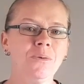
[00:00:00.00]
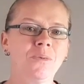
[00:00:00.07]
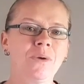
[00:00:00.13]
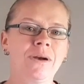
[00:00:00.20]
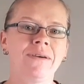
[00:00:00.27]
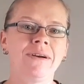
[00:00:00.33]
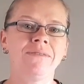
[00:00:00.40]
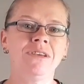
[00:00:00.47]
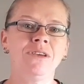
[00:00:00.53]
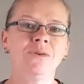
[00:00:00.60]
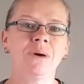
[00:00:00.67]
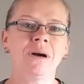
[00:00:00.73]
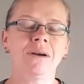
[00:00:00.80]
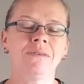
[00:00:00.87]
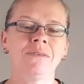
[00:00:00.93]
Wherever
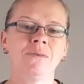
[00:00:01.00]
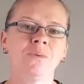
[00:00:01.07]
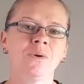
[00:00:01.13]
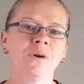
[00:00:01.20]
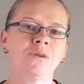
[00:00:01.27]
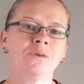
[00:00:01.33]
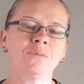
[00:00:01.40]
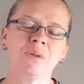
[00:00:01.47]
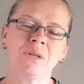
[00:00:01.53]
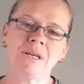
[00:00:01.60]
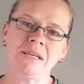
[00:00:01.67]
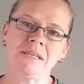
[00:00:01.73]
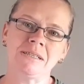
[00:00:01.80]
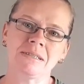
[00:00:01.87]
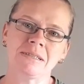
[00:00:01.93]
you are in the world,
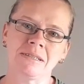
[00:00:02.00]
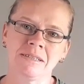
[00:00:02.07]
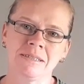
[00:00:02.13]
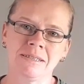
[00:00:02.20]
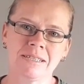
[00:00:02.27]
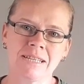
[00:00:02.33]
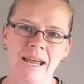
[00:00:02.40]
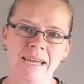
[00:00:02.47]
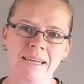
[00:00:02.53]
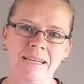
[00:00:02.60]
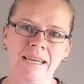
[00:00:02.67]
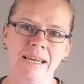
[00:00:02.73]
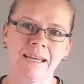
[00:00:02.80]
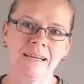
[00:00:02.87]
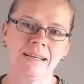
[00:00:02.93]
please take
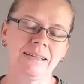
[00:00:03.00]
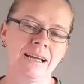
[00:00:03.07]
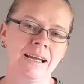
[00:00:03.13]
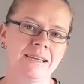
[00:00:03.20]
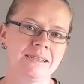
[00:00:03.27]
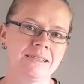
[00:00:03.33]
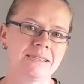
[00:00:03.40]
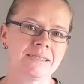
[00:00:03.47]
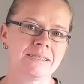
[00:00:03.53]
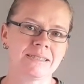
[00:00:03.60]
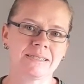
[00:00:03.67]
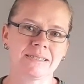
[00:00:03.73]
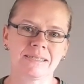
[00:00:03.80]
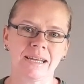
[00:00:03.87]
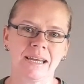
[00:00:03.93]
care and
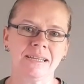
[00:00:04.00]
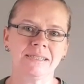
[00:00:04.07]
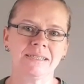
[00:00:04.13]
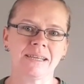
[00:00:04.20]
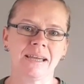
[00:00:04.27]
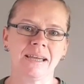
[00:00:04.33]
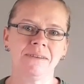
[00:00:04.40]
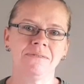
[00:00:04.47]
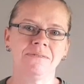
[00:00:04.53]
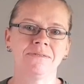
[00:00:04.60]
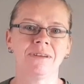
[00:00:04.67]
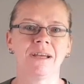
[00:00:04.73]
stay safe,